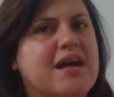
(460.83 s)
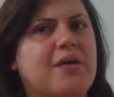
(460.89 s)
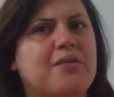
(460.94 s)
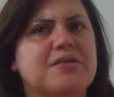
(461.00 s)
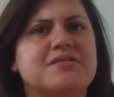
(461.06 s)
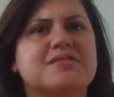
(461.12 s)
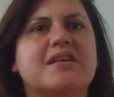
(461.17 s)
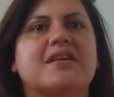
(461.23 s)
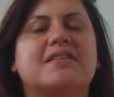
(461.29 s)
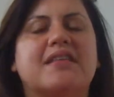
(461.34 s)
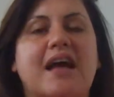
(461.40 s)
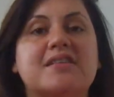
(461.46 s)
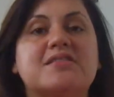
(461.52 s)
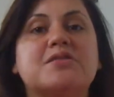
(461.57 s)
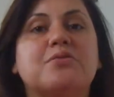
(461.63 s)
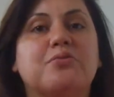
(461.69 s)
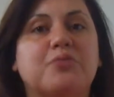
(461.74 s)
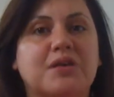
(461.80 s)
I was like,
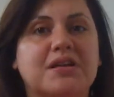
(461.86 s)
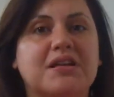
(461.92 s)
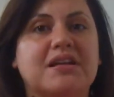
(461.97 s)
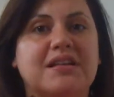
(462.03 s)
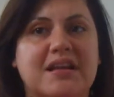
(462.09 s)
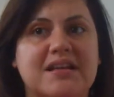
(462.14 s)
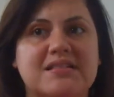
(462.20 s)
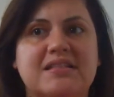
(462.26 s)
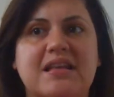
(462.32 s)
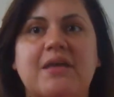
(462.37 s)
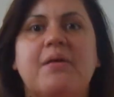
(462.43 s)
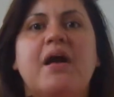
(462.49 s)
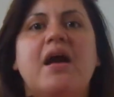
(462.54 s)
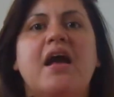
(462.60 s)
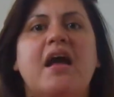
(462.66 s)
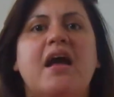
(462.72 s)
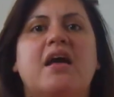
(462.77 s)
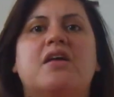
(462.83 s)
that's a really nice name.
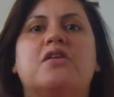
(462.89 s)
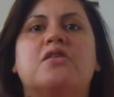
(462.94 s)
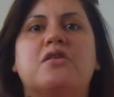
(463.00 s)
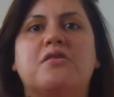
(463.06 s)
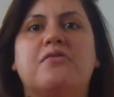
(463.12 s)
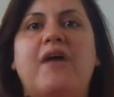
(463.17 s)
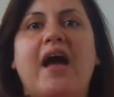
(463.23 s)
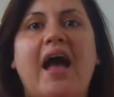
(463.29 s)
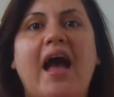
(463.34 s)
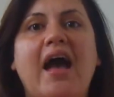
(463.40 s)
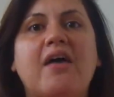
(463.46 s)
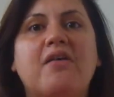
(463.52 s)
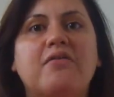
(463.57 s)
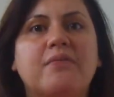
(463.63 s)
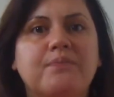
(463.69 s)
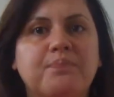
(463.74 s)
You know, if I have,